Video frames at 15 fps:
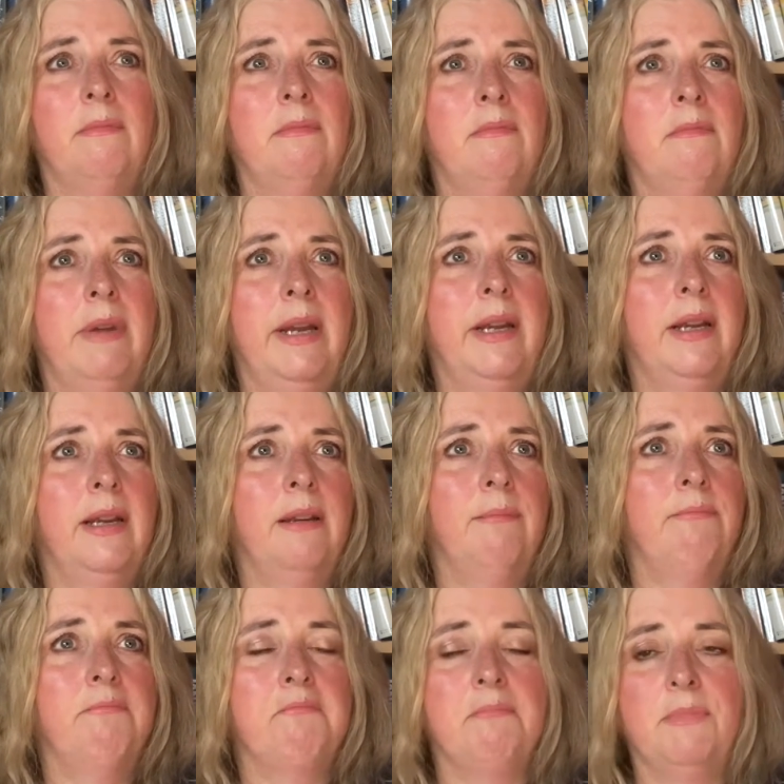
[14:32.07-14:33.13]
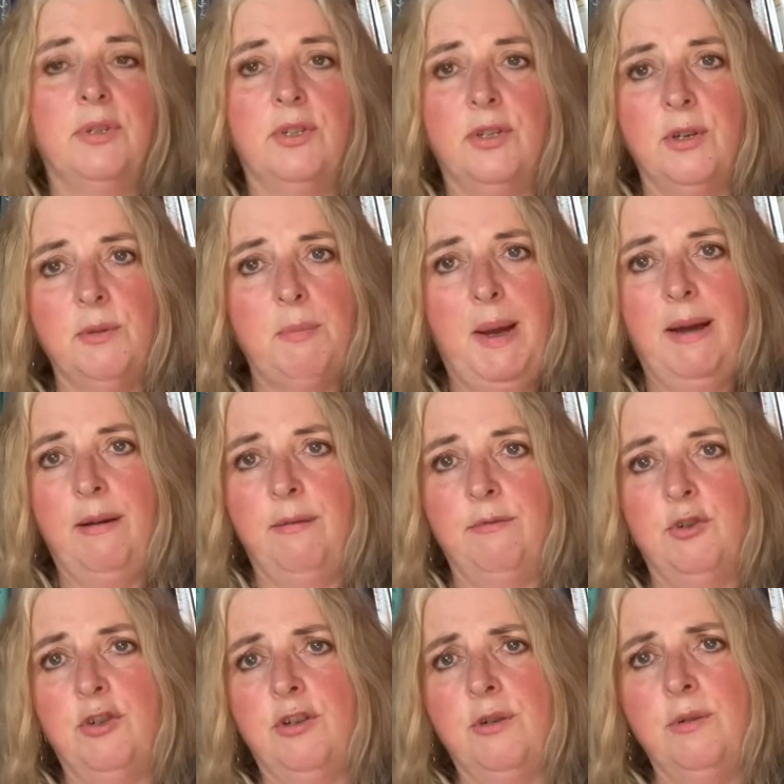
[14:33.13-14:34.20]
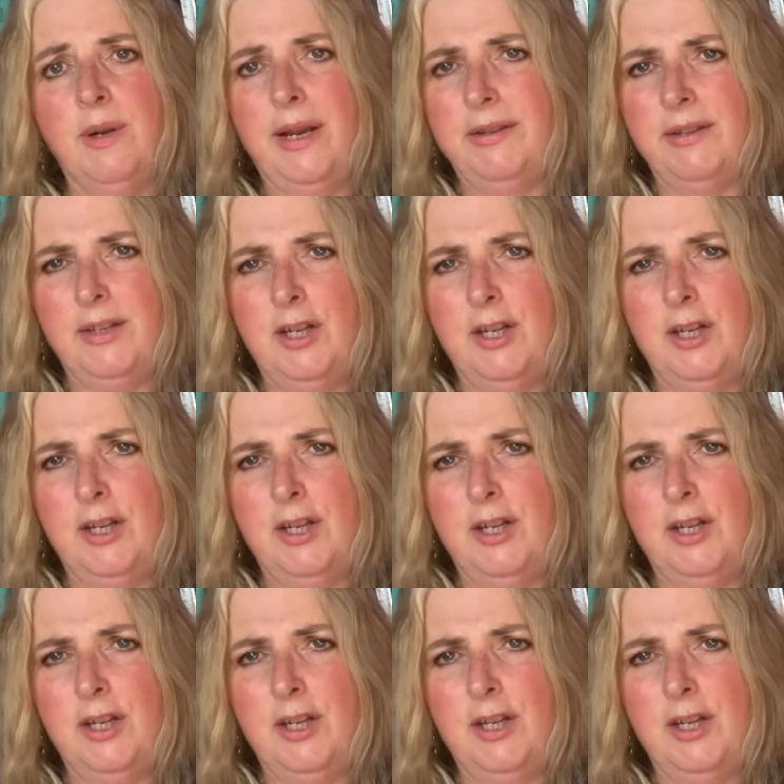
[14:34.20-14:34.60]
making soup out of shoe leather.